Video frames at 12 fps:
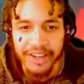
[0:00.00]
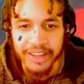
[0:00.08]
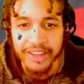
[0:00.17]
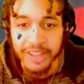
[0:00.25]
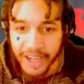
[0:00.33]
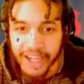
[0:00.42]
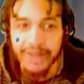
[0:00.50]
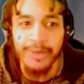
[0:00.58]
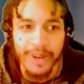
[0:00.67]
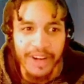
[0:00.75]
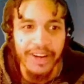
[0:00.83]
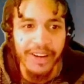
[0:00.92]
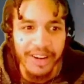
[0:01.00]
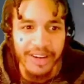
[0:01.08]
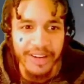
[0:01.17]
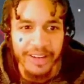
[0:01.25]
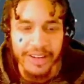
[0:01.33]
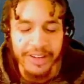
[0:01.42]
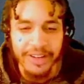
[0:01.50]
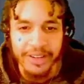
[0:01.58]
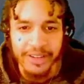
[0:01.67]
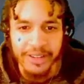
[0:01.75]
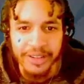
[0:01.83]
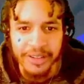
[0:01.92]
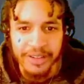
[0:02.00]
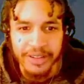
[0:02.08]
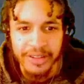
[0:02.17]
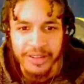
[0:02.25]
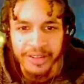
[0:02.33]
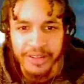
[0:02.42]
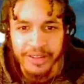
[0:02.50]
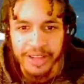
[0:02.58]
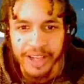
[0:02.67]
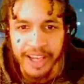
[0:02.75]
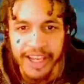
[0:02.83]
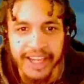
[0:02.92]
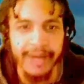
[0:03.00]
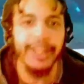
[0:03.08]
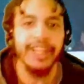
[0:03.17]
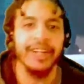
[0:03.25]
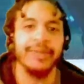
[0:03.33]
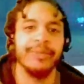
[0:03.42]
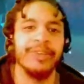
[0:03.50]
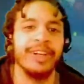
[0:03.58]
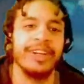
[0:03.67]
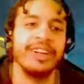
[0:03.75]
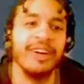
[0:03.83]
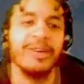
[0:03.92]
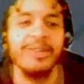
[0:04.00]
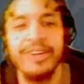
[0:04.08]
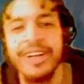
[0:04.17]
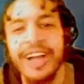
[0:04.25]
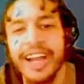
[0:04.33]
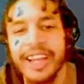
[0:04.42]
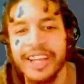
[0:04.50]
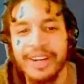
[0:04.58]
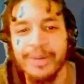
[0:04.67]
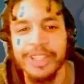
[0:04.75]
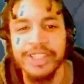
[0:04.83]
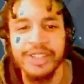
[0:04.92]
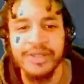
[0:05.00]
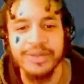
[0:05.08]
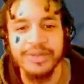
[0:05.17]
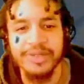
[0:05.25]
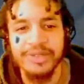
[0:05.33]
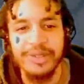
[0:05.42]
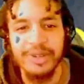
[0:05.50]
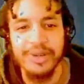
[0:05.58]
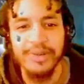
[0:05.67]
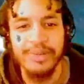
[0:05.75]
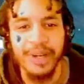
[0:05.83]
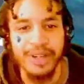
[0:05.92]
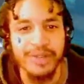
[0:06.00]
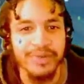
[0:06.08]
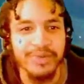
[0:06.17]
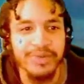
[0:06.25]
thought wrong, and I'm gonna hit him. No, I hit her with two. Boom.